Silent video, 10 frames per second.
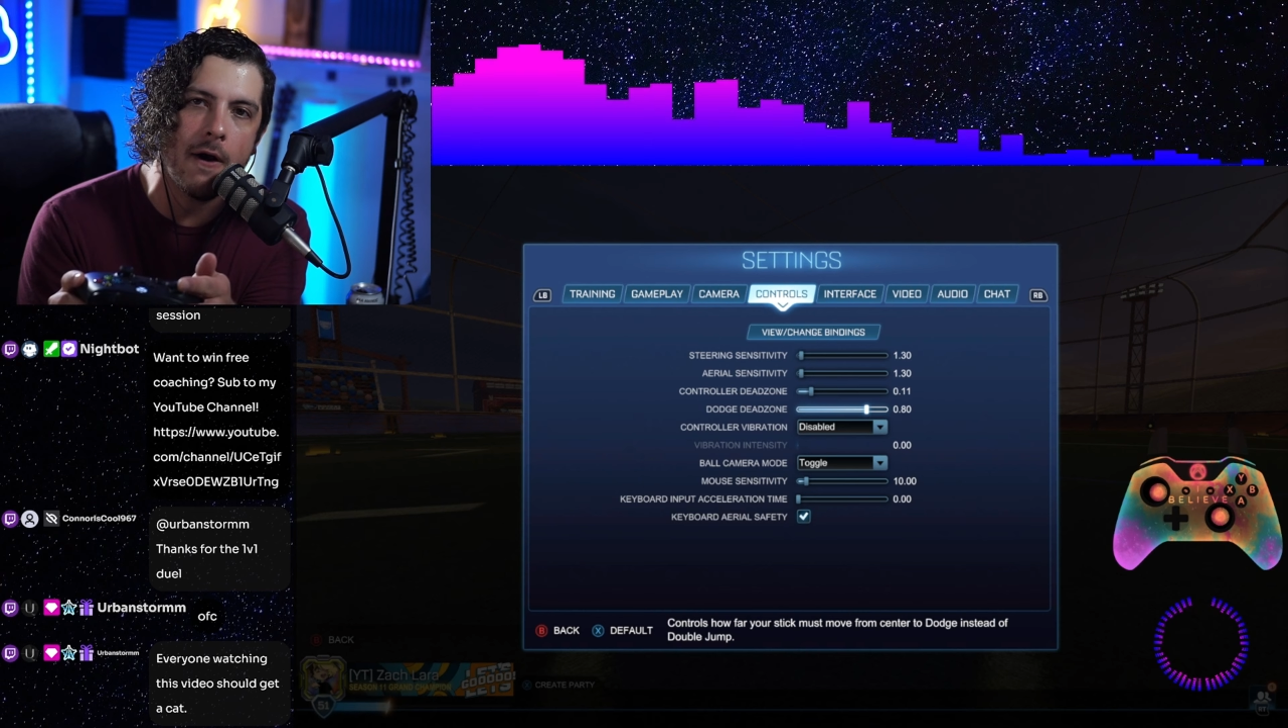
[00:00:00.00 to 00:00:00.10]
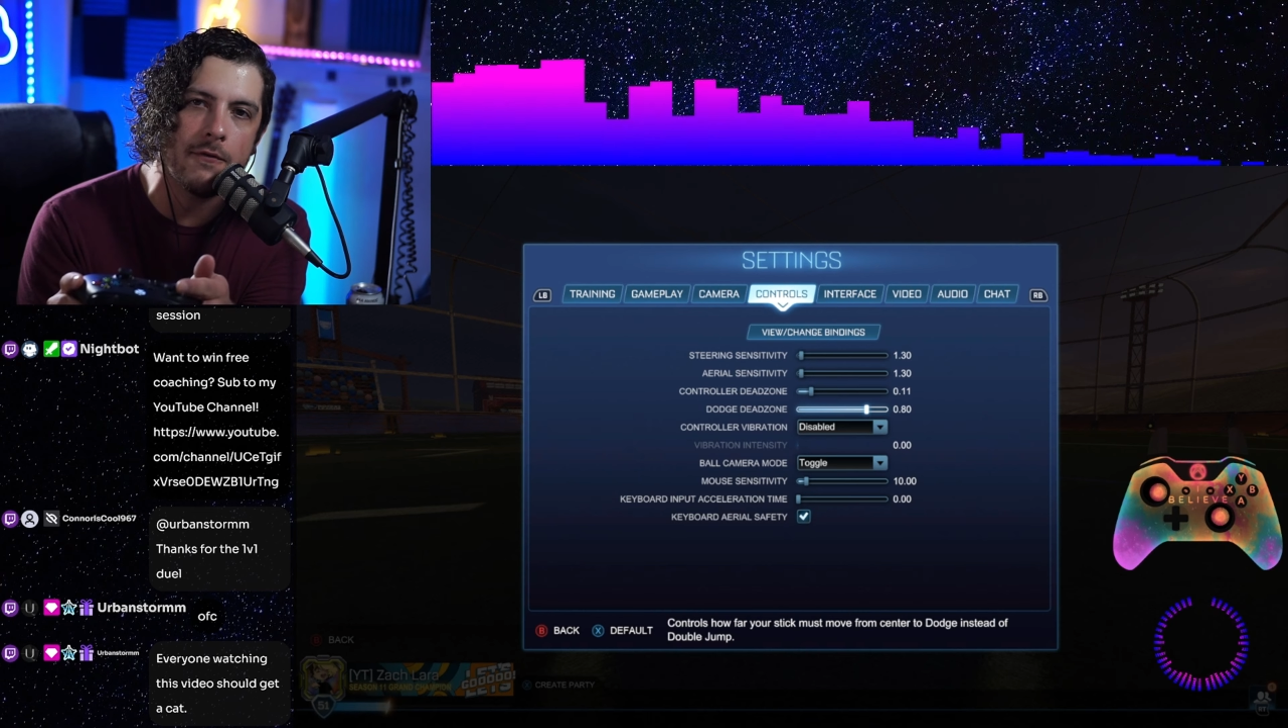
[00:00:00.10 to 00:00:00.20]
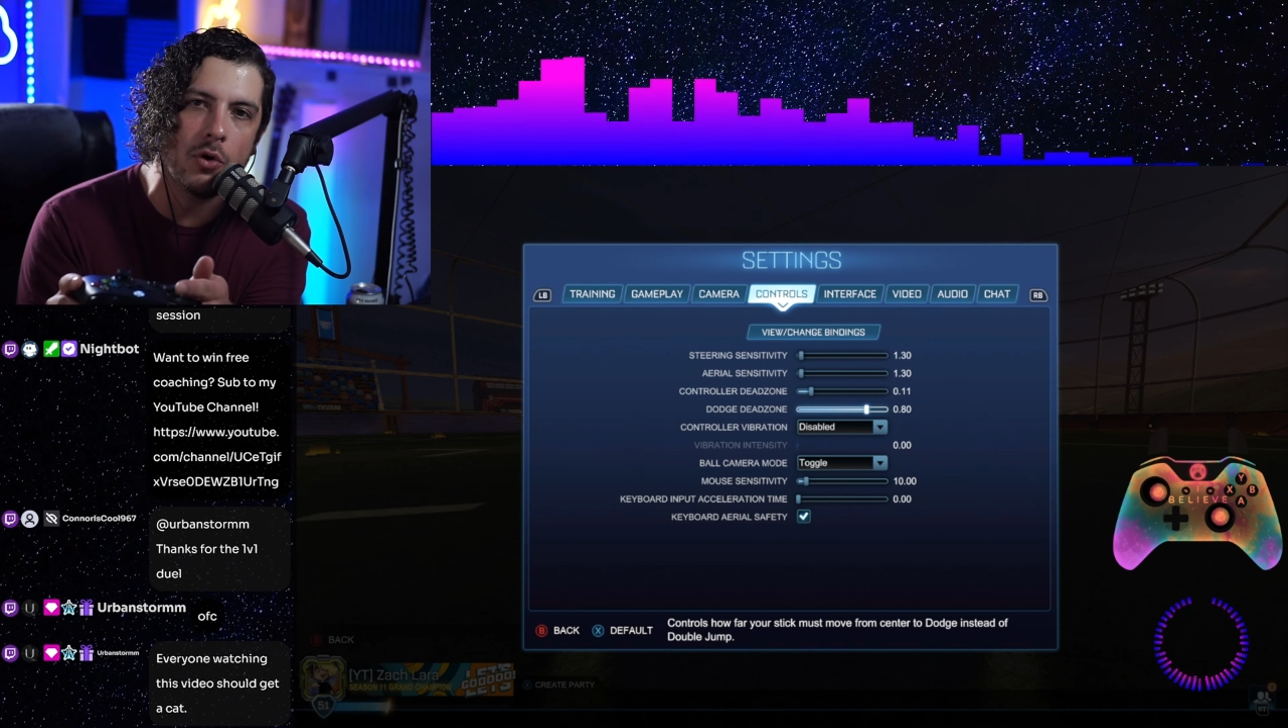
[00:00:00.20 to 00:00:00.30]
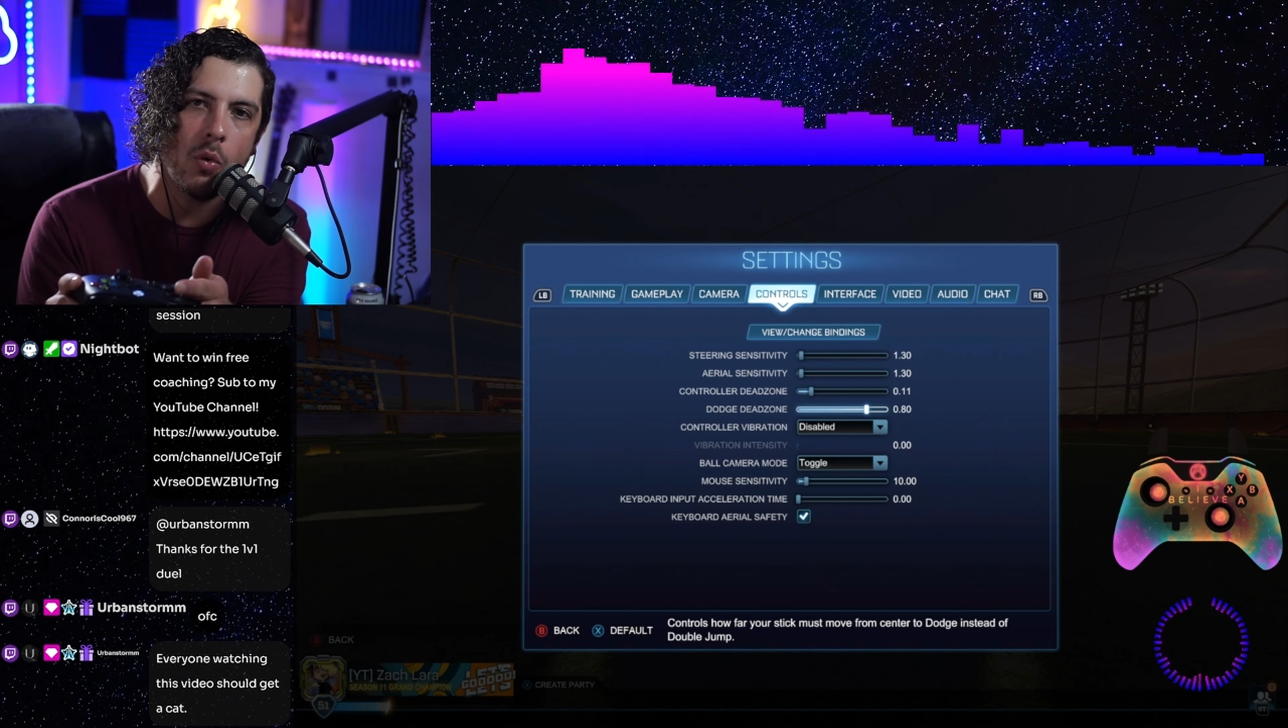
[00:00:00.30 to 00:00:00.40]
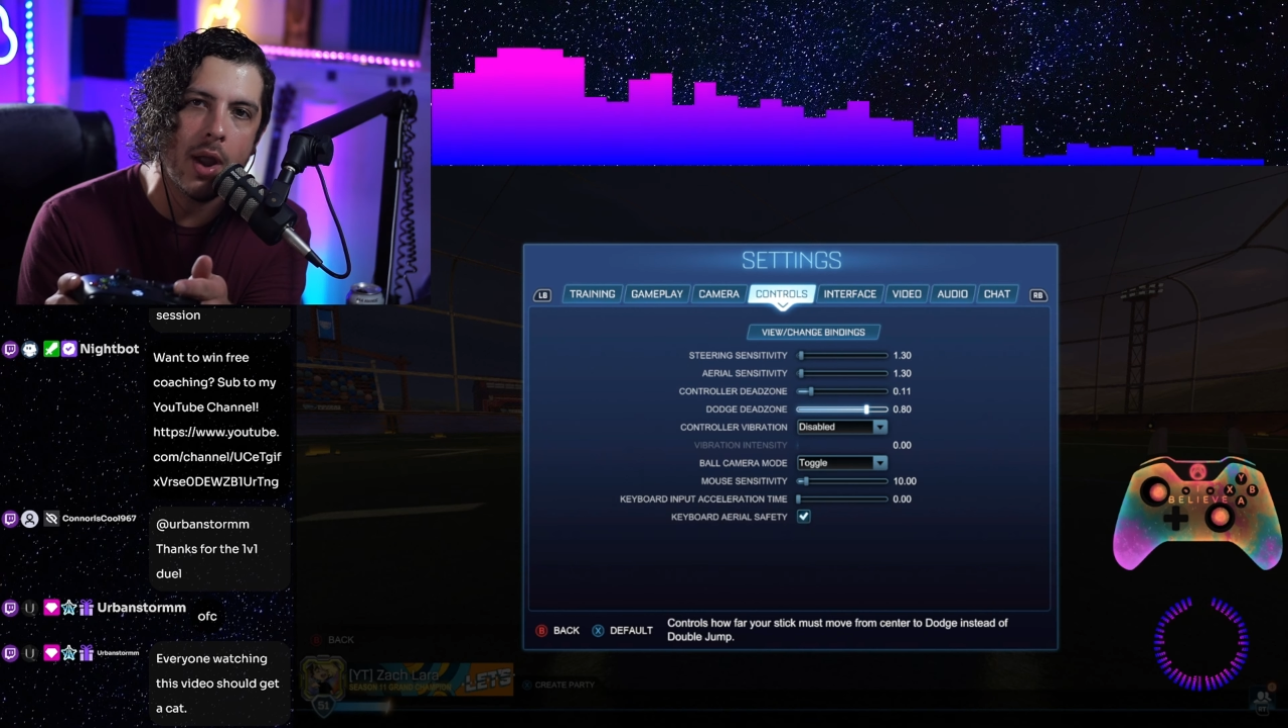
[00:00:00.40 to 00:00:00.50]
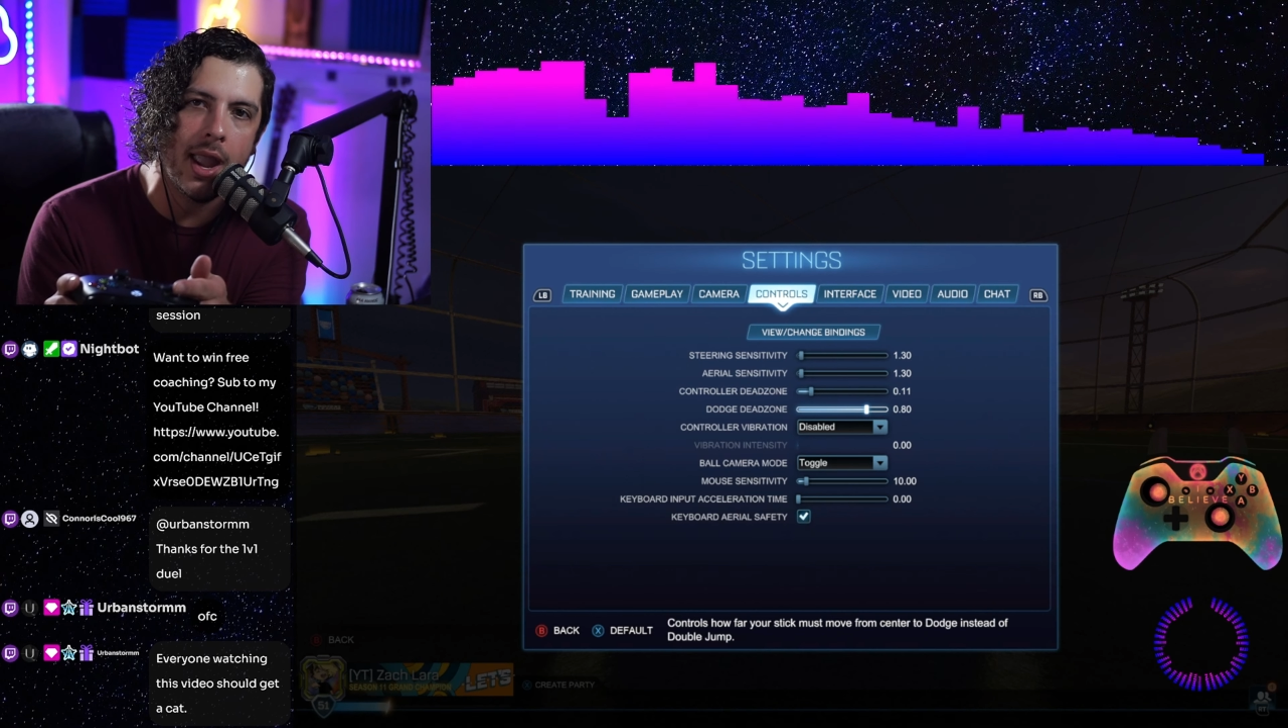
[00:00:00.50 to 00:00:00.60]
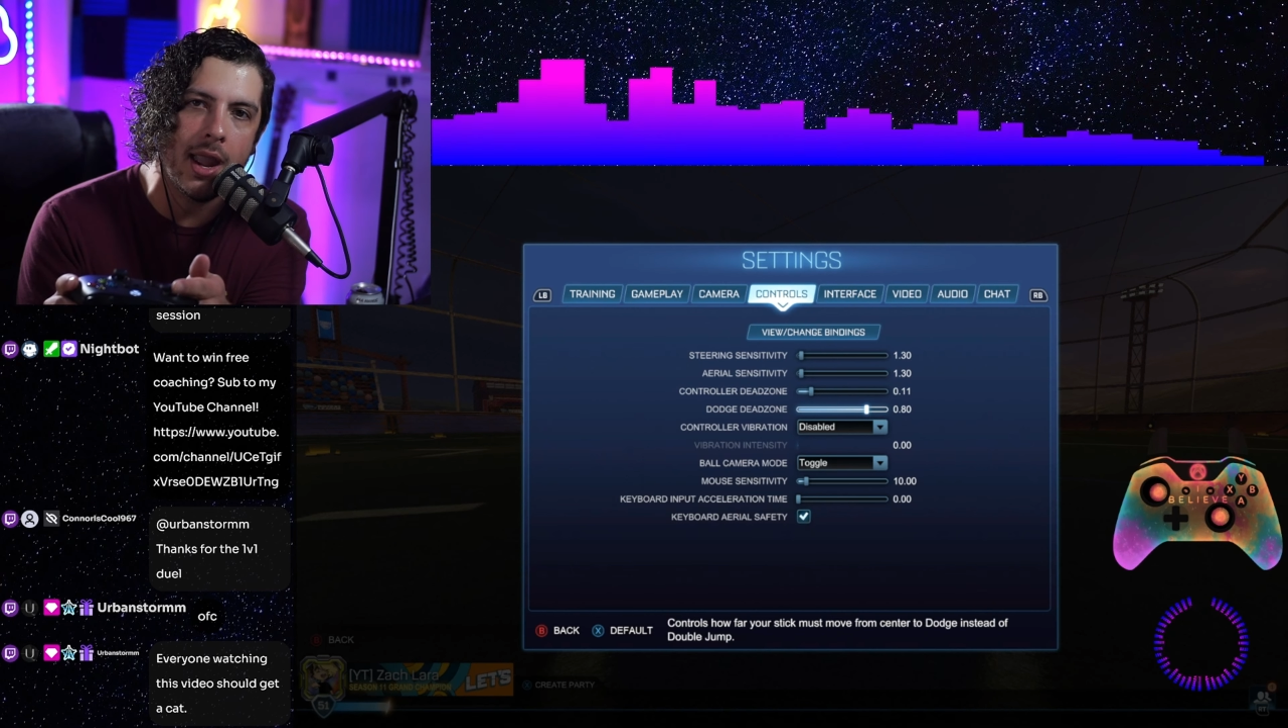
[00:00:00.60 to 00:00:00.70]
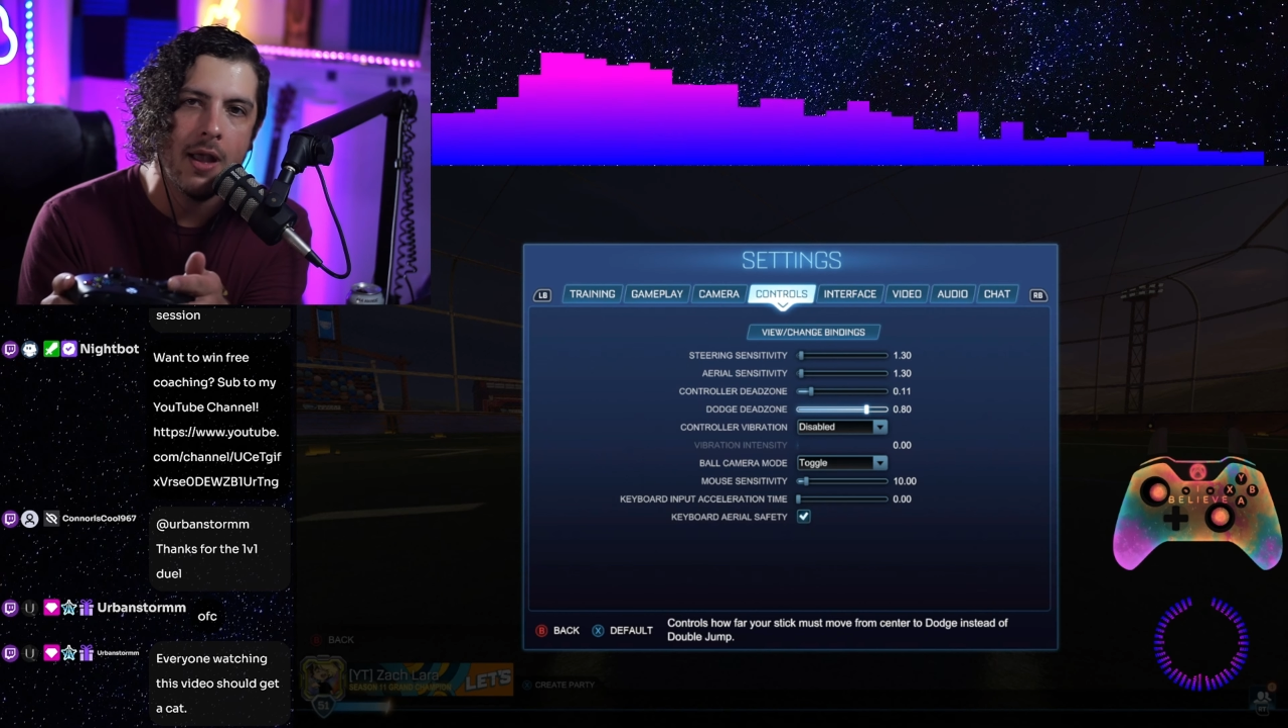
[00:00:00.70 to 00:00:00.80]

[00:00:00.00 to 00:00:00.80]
of the way